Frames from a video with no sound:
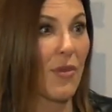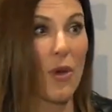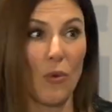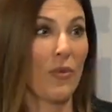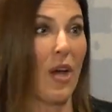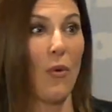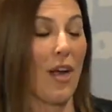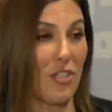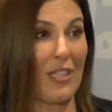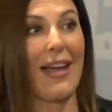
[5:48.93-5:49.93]
So they'll
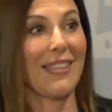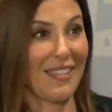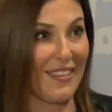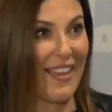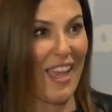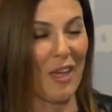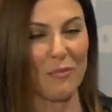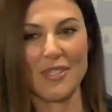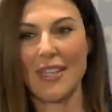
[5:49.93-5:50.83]
watch classic games,